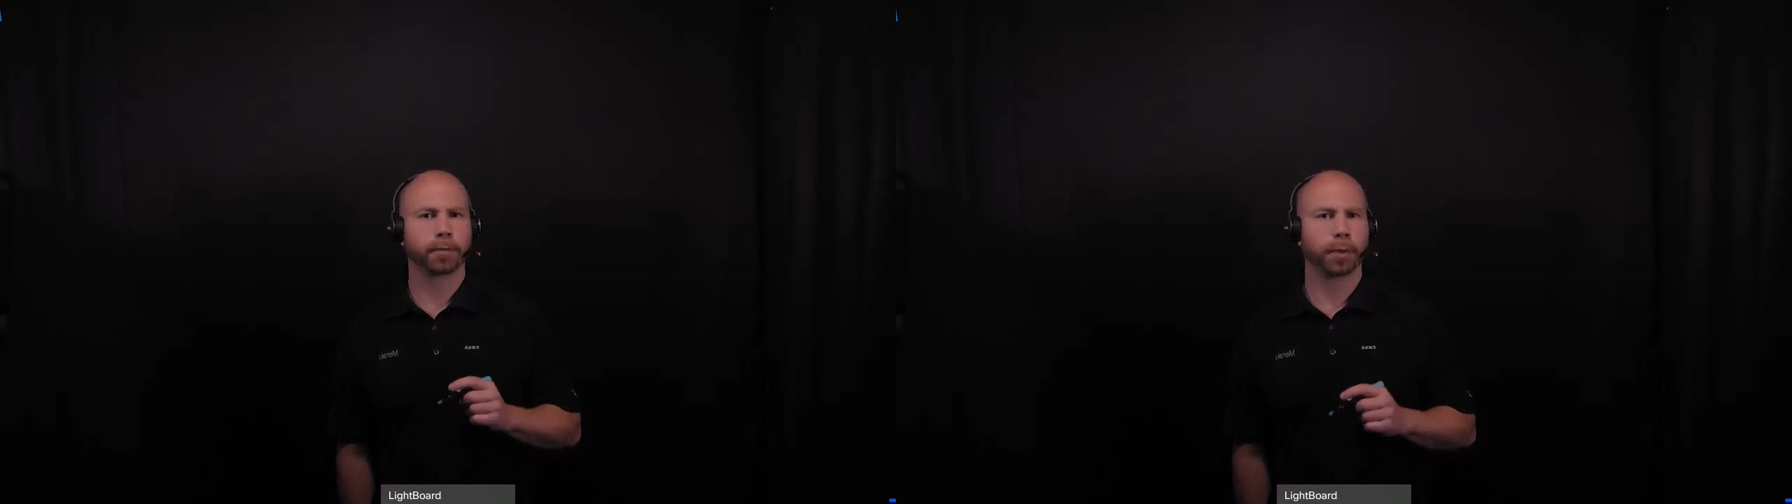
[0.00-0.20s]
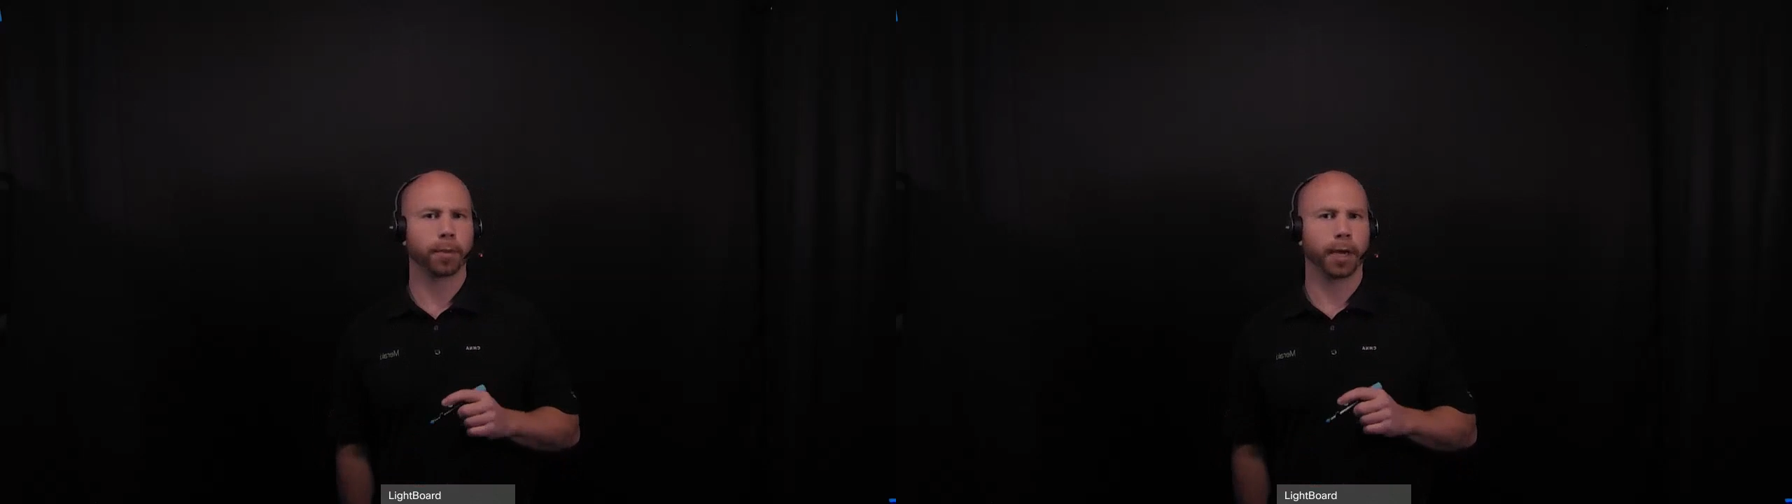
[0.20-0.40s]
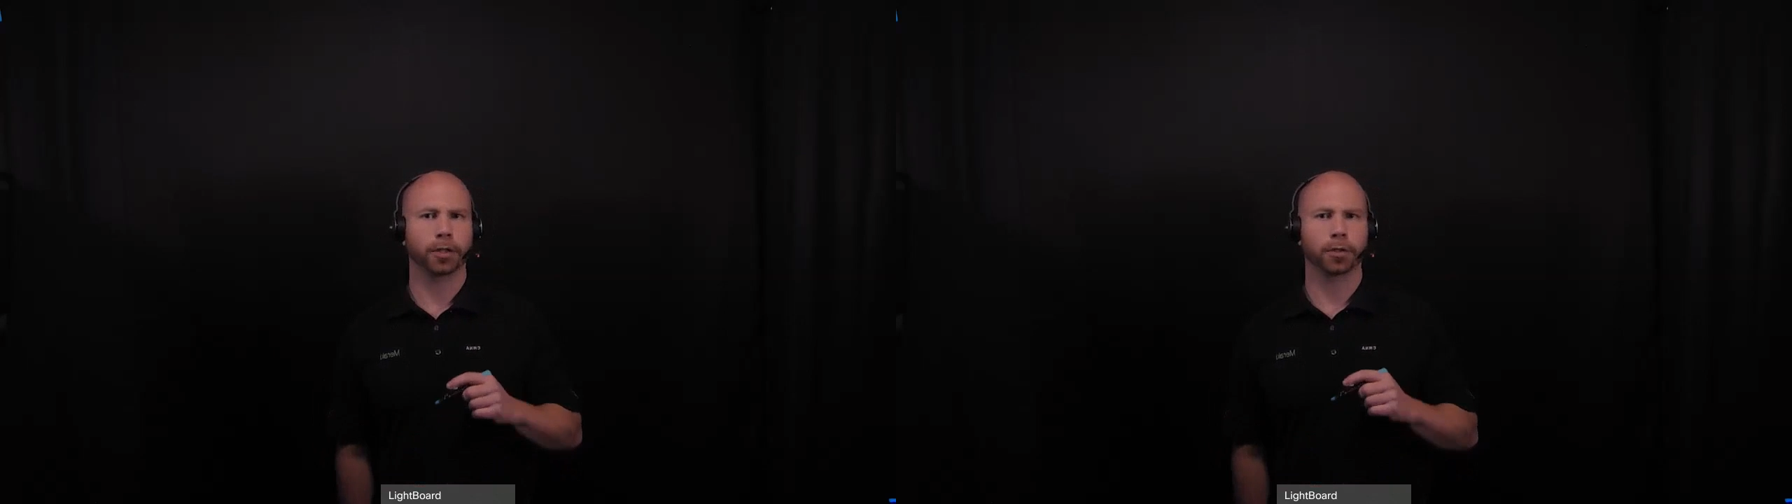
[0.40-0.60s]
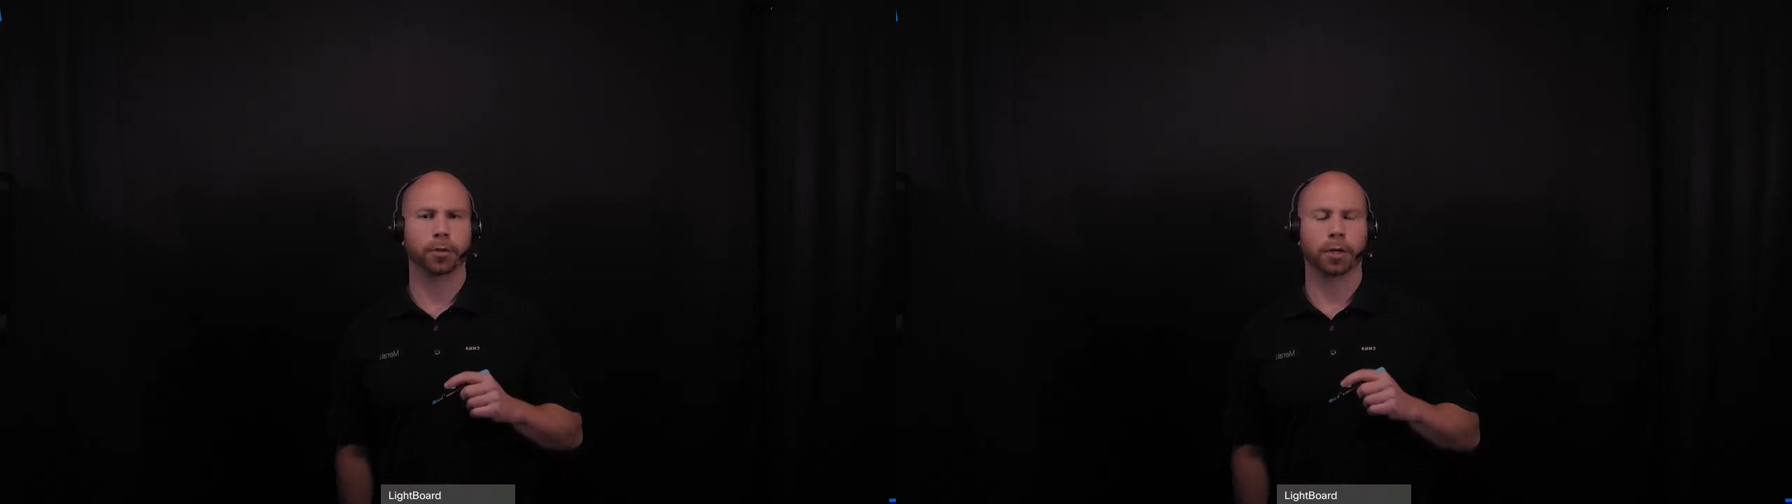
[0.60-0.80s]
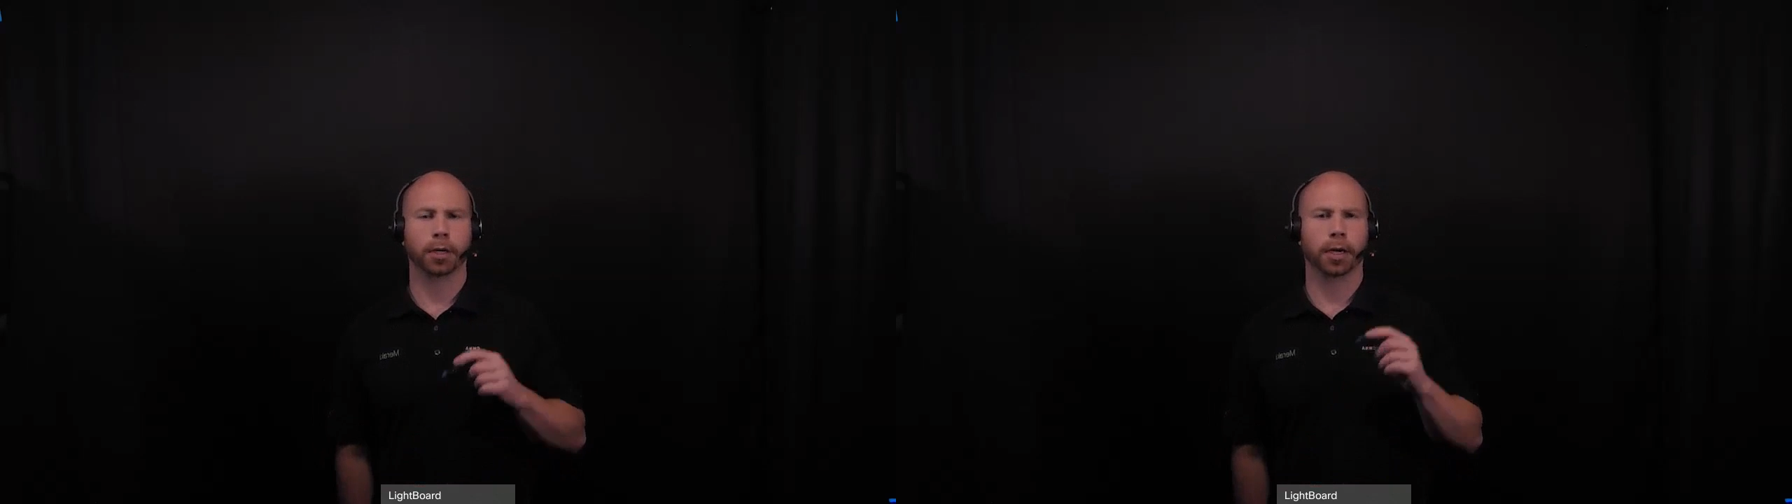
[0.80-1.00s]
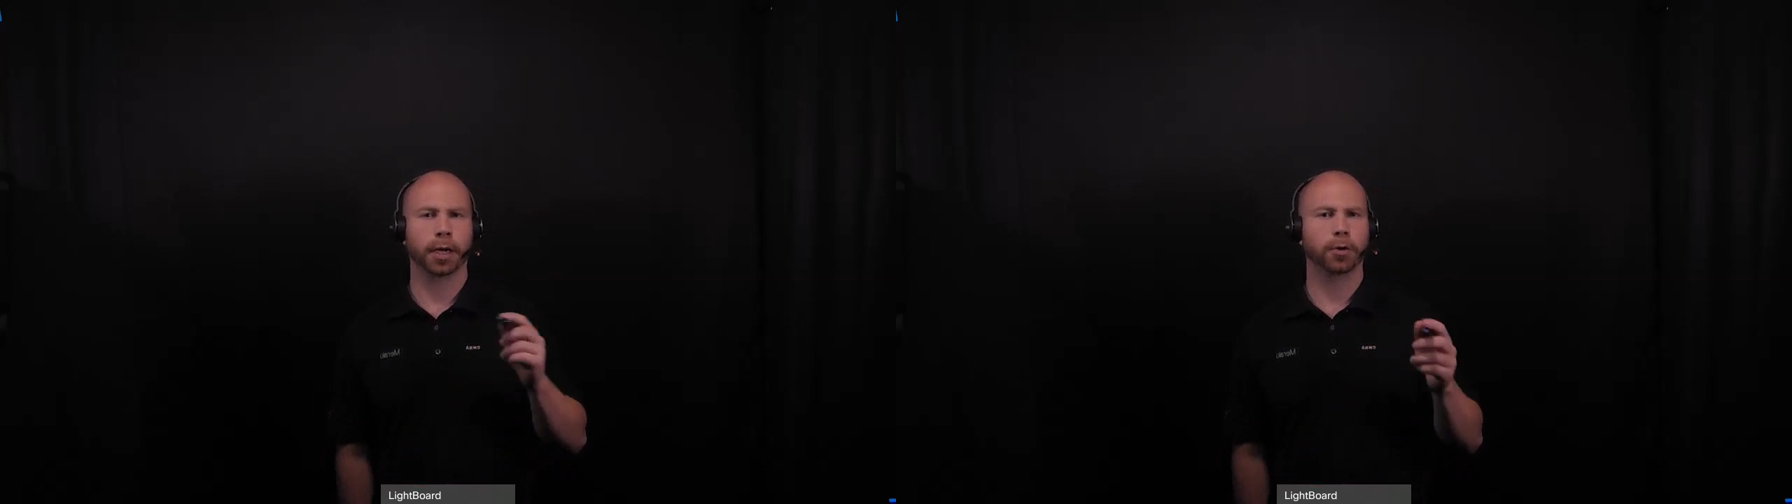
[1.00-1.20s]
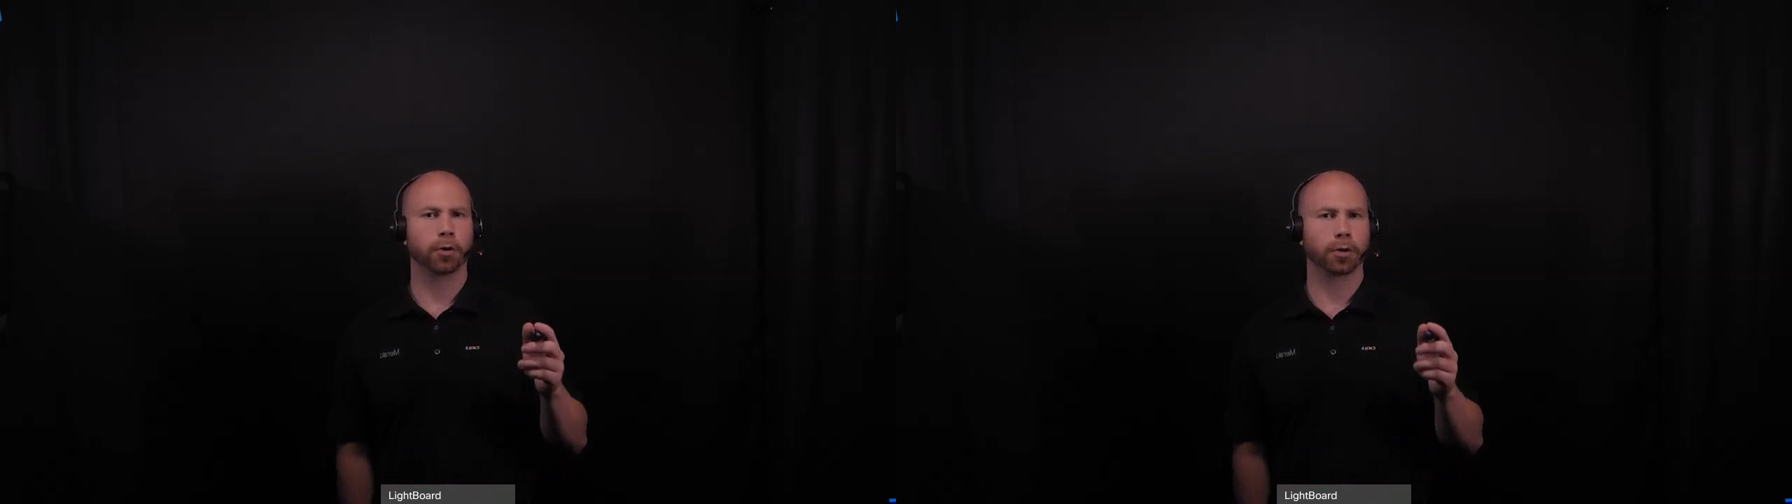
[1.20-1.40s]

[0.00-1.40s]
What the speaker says: back to a headquarters